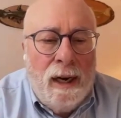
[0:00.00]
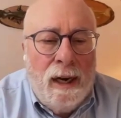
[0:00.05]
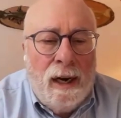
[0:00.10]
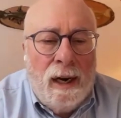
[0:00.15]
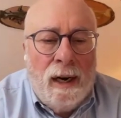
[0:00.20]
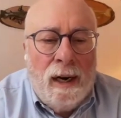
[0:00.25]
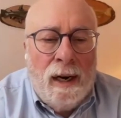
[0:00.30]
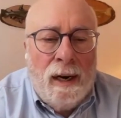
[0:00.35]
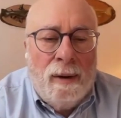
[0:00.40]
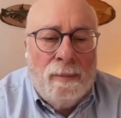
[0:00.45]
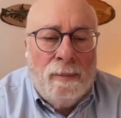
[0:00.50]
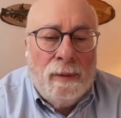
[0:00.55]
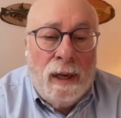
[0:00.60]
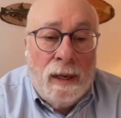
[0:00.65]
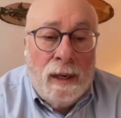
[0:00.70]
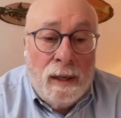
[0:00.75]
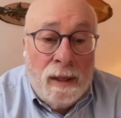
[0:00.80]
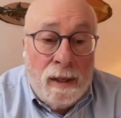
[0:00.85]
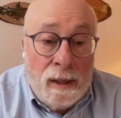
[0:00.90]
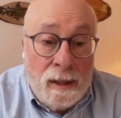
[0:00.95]

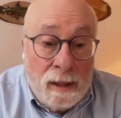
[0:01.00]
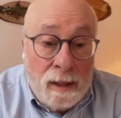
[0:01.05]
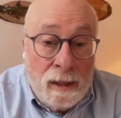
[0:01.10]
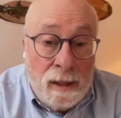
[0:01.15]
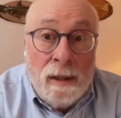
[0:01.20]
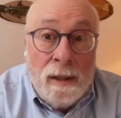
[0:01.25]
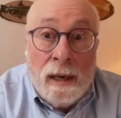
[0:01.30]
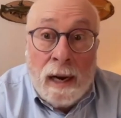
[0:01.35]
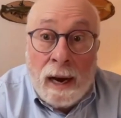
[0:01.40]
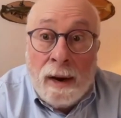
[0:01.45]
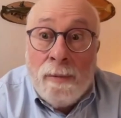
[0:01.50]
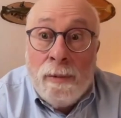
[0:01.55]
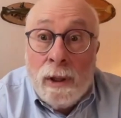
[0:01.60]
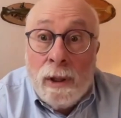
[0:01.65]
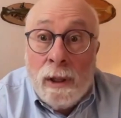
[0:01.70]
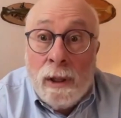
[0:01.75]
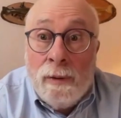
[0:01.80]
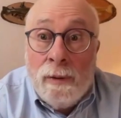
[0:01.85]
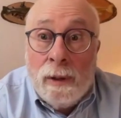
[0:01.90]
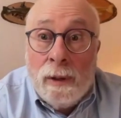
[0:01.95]
And now we
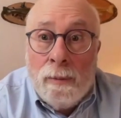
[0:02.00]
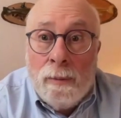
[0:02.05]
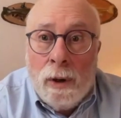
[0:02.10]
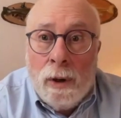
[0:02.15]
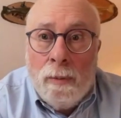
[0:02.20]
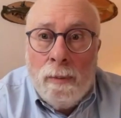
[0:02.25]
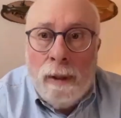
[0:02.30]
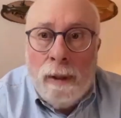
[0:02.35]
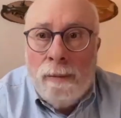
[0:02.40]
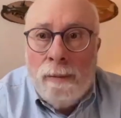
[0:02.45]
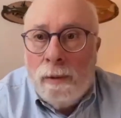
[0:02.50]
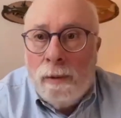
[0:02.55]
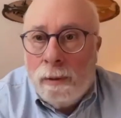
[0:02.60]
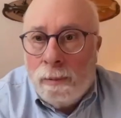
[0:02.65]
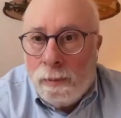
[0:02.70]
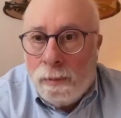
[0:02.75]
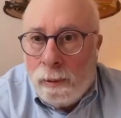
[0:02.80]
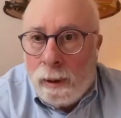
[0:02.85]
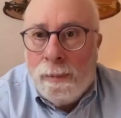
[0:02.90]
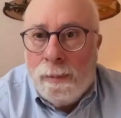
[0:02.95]
live in a moment, and we
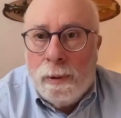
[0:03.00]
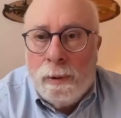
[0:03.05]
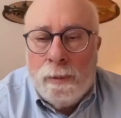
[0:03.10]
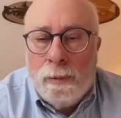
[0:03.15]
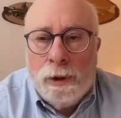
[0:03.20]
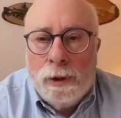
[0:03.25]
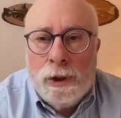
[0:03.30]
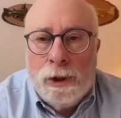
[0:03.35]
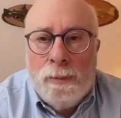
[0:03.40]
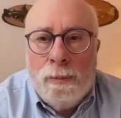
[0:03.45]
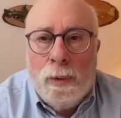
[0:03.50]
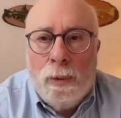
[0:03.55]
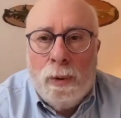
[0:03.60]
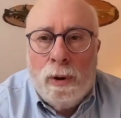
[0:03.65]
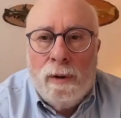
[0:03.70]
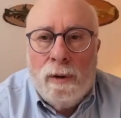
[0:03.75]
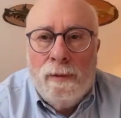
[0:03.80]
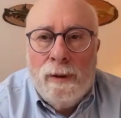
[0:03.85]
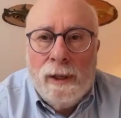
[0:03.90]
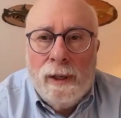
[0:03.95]
probably will see more
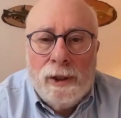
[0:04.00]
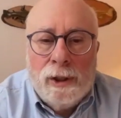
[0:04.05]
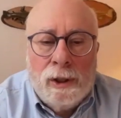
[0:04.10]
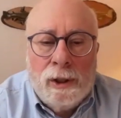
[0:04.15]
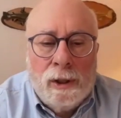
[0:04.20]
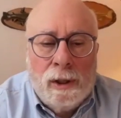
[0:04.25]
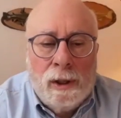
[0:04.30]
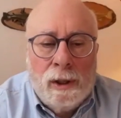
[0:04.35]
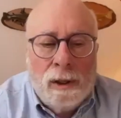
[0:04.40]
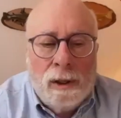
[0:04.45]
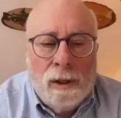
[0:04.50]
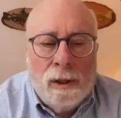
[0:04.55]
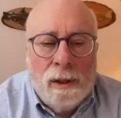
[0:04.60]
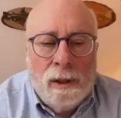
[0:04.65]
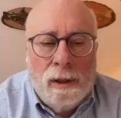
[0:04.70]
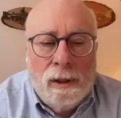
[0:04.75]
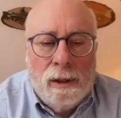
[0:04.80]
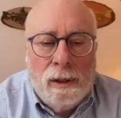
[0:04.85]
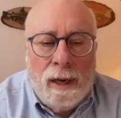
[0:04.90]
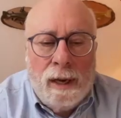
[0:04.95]
of it as
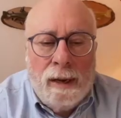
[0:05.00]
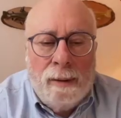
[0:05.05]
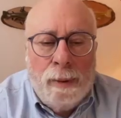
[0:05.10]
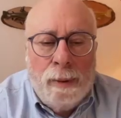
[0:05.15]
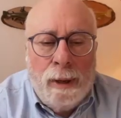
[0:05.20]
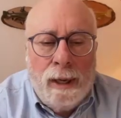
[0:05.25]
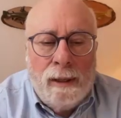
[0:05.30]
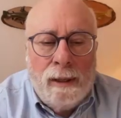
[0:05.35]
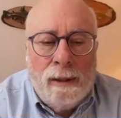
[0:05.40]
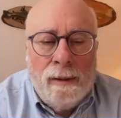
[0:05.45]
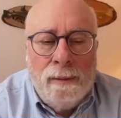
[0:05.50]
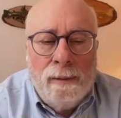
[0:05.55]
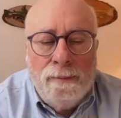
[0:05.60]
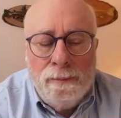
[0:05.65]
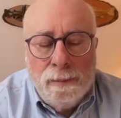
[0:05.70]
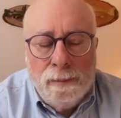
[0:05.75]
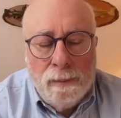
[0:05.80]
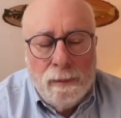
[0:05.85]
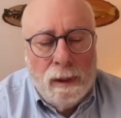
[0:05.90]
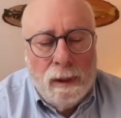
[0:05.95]
the campaign
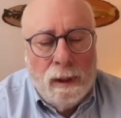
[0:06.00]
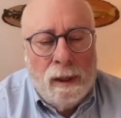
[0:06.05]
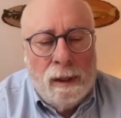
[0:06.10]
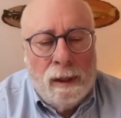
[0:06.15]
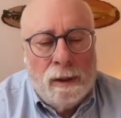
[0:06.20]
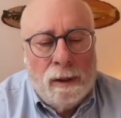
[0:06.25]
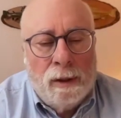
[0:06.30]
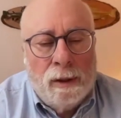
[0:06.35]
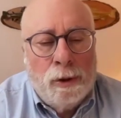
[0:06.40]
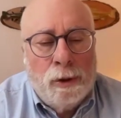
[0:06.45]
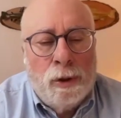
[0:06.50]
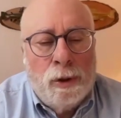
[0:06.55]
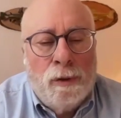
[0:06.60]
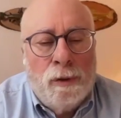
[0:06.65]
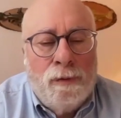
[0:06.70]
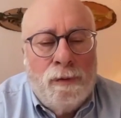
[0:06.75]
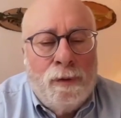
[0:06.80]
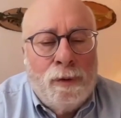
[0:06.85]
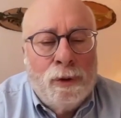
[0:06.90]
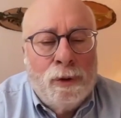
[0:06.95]
goes into
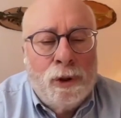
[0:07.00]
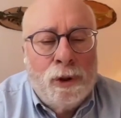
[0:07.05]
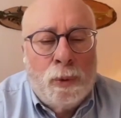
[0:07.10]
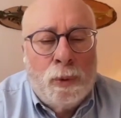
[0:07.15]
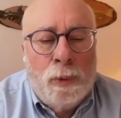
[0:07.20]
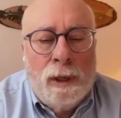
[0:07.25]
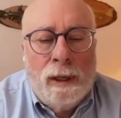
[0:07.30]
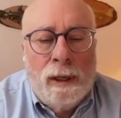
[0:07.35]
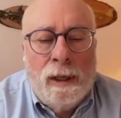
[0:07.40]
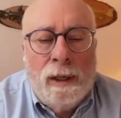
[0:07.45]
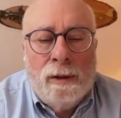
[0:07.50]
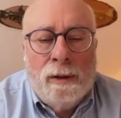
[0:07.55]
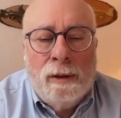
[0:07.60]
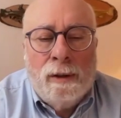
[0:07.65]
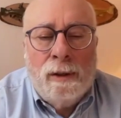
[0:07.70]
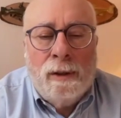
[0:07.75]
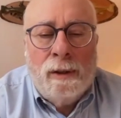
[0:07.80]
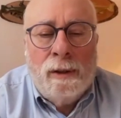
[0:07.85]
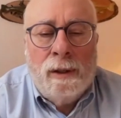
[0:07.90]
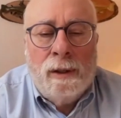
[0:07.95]
full swing.
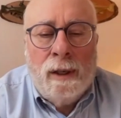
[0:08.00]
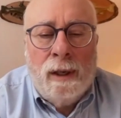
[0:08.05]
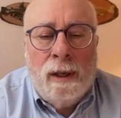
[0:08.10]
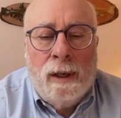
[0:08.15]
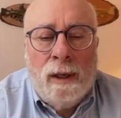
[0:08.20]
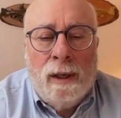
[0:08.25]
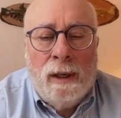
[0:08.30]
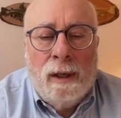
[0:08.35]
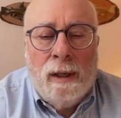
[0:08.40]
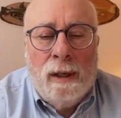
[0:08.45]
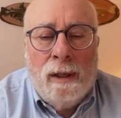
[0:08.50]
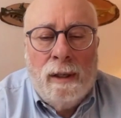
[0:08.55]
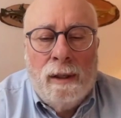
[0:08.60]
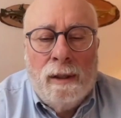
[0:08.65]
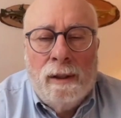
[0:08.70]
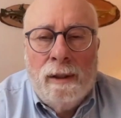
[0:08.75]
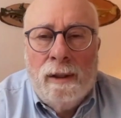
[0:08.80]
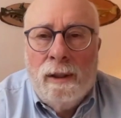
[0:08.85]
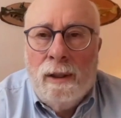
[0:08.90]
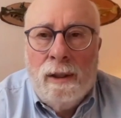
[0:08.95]

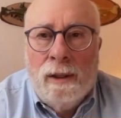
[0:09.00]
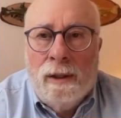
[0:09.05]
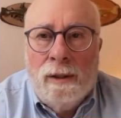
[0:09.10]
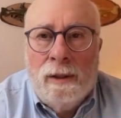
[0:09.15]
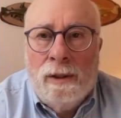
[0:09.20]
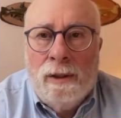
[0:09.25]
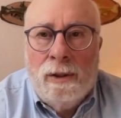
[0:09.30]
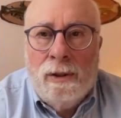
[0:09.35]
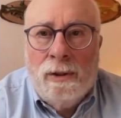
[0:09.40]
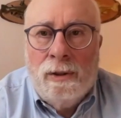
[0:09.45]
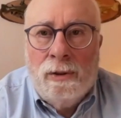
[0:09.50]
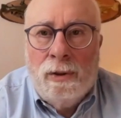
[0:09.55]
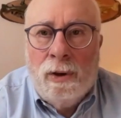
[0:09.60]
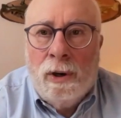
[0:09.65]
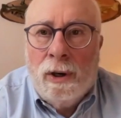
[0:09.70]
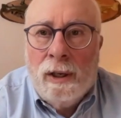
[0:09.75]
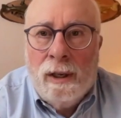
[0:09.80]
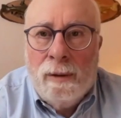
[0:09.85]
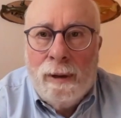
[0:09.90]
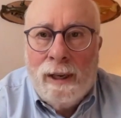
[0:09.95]
He's
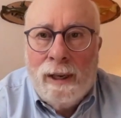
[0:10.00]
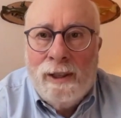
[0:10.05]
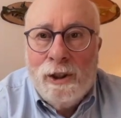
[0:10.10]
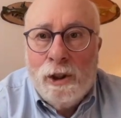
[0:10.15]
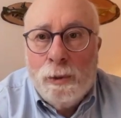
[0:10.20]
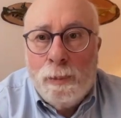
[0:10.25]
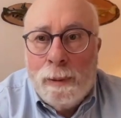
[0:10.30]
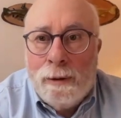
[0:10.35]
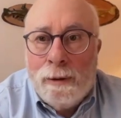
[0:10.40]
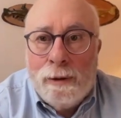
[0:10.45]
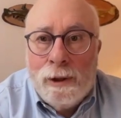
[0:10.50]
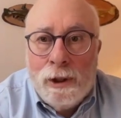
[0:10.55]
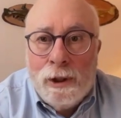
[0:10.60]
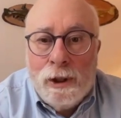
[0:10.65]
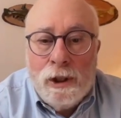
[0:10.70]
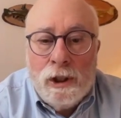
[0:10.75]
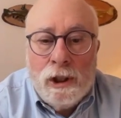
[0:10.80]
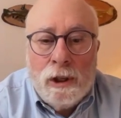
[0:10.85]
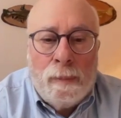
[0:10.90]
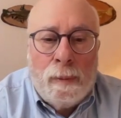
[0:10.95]
talking about
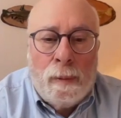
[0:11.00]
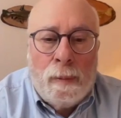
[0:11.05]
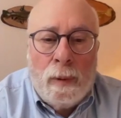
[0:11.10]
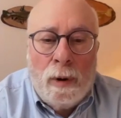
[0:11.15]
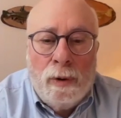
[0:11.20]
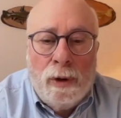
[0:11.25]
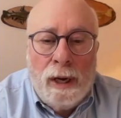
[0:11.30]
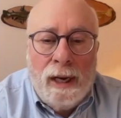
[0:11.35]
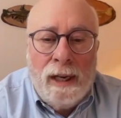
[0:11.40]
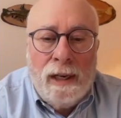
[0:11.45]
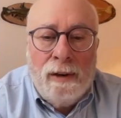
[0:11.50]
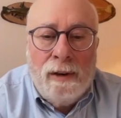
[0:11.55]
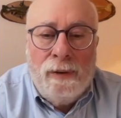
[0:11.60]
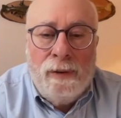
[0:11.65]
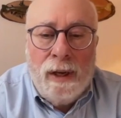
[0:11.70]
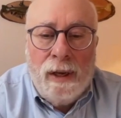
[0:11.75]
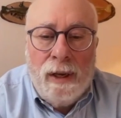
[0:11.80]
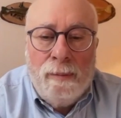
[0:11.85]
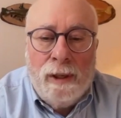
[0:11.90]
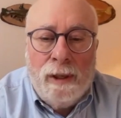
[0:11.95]
conspiracies to promote hate of
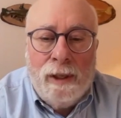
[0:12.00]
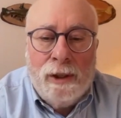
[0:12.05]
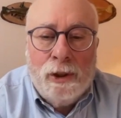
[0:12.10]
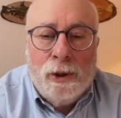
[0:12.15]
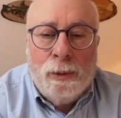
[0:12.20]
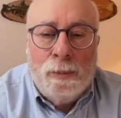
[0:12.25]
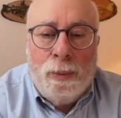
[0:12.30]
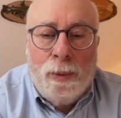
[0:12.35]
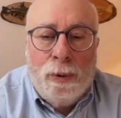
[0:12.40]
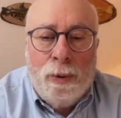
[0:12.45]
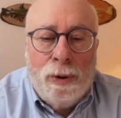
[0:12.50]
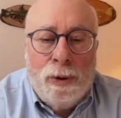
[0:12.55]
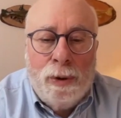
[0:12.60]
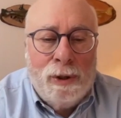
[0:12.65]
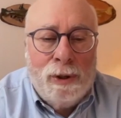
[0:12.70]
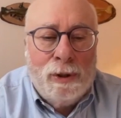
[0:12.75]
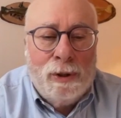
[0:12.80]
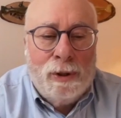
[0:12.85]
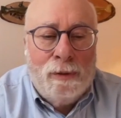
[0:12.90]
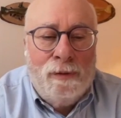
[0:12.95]
him and his
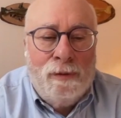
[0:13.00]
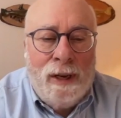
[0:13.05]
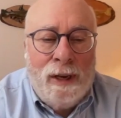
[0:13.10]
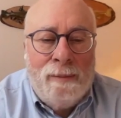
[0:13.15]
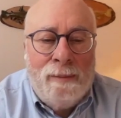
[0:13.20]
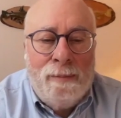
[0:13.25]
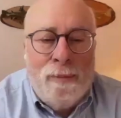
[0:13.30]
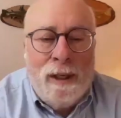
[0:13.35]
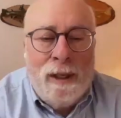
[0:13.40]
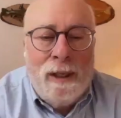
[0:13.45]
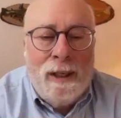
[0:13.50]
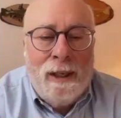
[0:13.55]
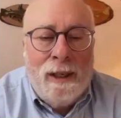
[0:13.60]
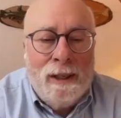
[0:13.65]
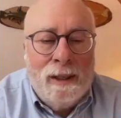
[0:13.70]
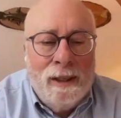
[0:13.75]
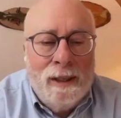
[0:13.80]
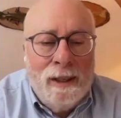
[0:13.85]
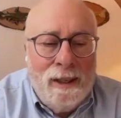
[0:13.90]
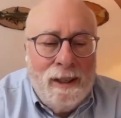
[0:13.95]
supporters, the fake media